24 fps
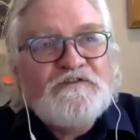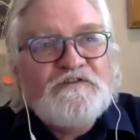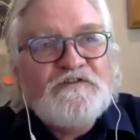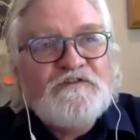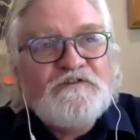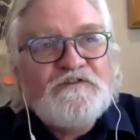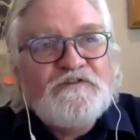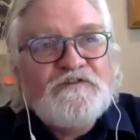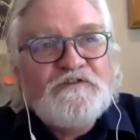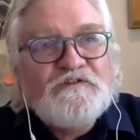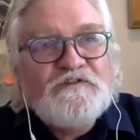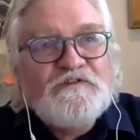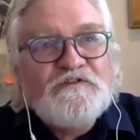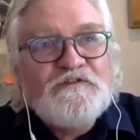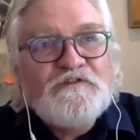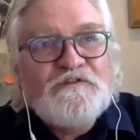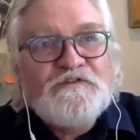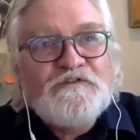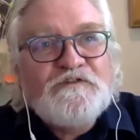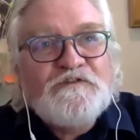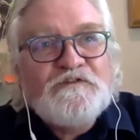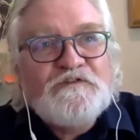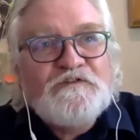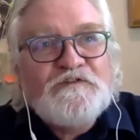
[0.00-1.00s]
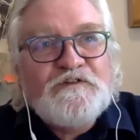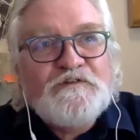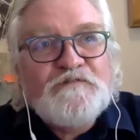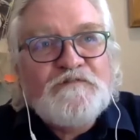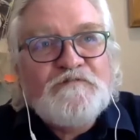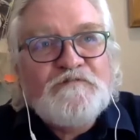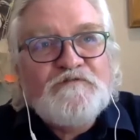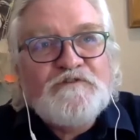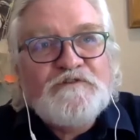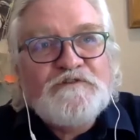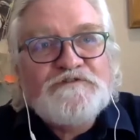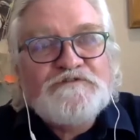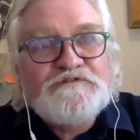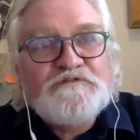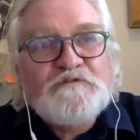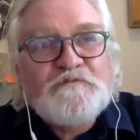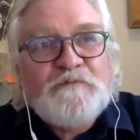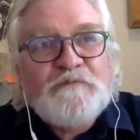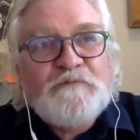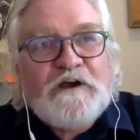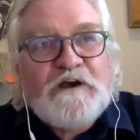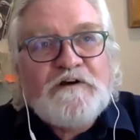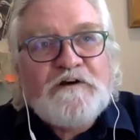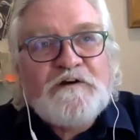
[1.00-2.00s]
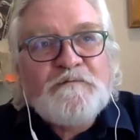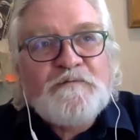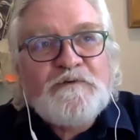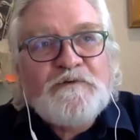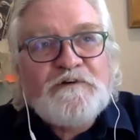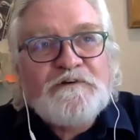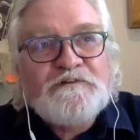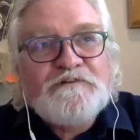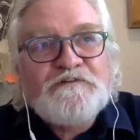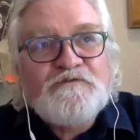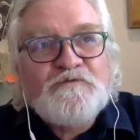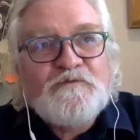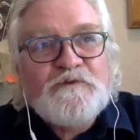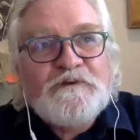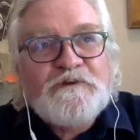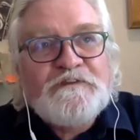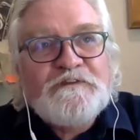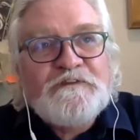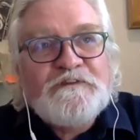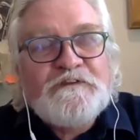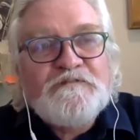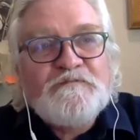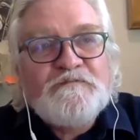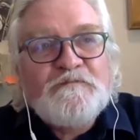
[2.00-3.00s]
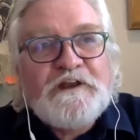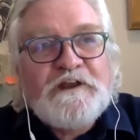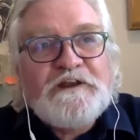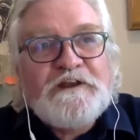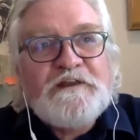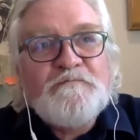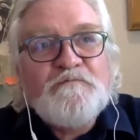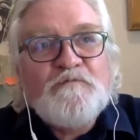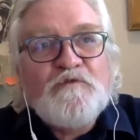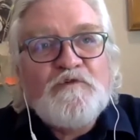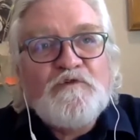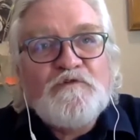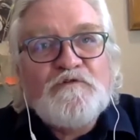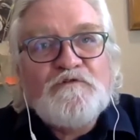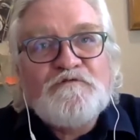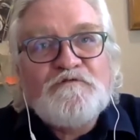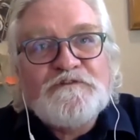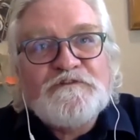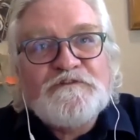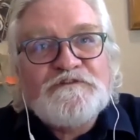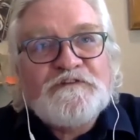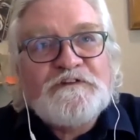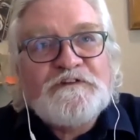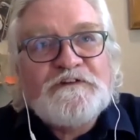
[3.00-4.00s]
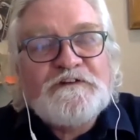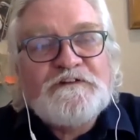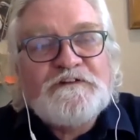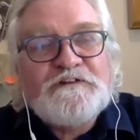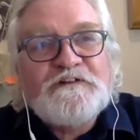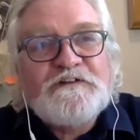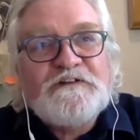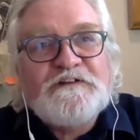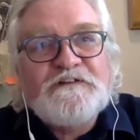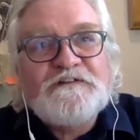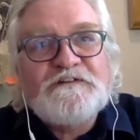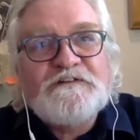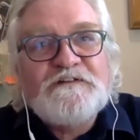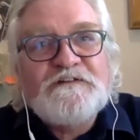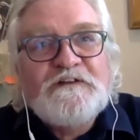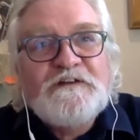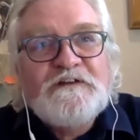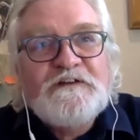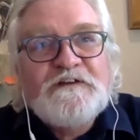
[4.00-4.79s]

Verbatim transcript: to use the term virtual power plants when there's many more facilities